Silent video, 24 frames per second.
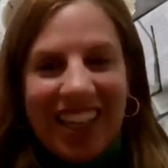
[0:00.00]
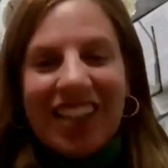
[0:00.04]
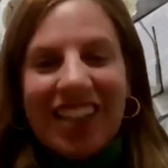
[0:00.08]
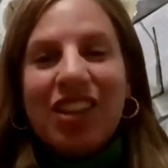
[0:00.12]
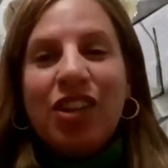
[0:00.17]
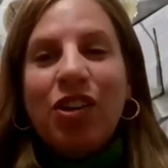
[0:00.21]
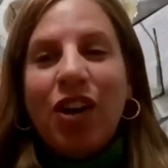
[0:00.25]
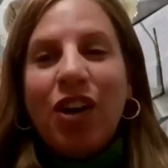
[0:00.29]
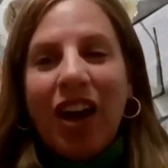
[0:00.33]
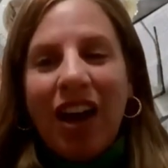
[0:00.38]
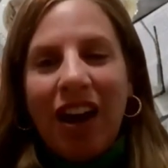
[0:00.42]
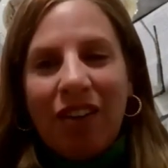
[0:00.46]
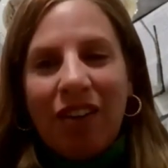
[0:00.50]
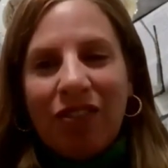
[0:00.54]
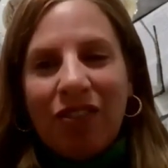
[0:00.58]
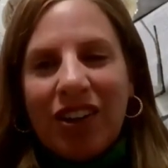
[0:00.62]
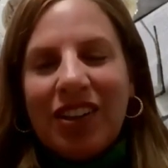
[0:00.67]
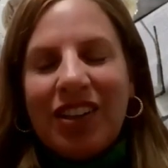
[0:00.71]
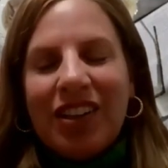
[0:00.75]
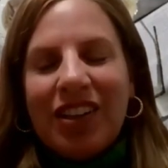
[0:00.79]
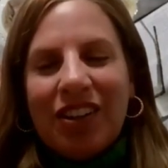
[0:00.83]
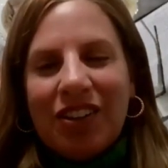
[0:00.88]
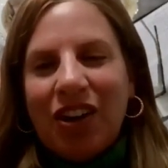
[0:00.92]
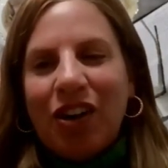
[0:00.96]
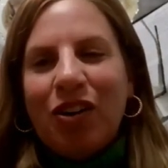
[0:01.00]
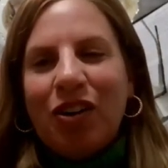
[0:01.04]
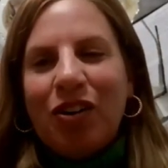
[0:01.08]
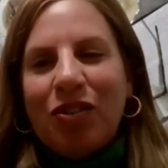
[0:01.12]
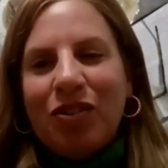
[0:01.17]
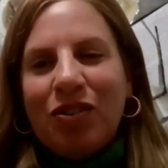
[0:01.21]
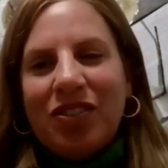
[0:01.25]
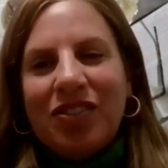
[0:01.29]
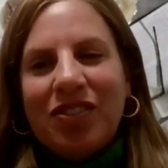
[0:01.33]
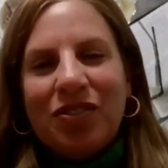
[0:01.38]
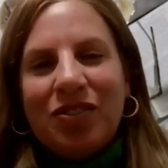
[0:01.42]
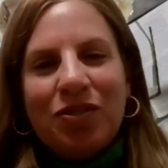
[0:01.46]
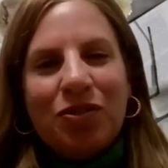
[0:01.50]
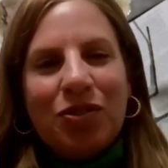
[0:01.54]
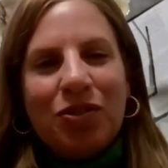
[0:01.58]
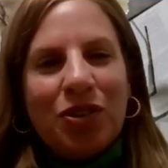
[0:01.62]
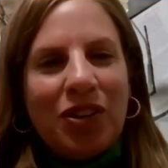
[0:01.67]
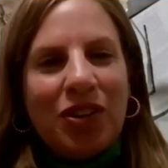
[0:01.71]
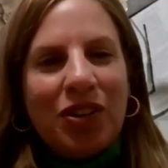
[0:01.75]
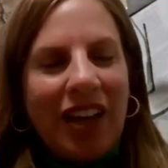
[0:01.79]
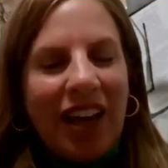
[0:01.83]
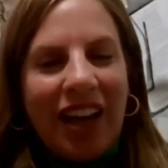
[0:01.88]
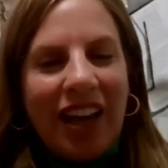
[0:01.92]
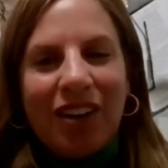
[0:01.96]
said, you have it, you know,
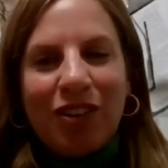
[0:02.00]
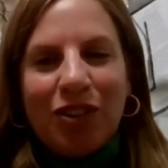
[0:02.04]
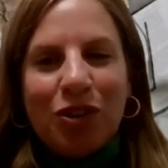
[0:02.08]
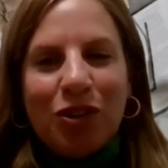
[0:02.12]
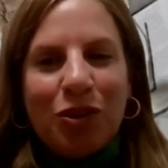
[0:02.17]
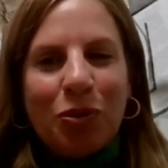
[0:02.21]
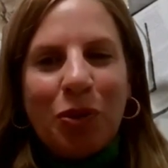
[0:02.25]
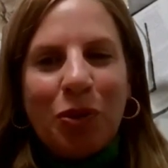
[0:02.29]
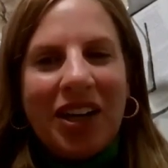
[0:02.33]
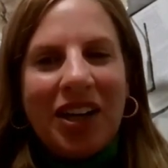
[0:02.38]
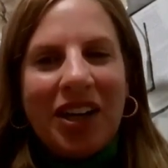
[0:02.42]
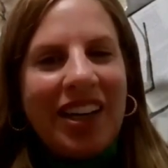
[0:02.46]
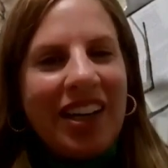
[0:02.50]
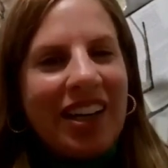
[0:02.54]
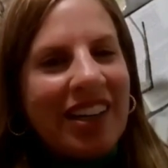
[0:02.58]
for 10 or 20